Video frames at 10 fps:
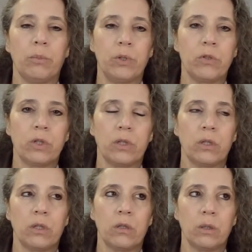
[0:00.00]
butchering
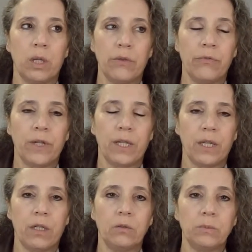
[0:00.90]
her, I'll find
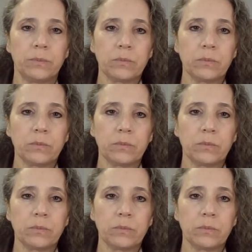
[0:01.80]
out.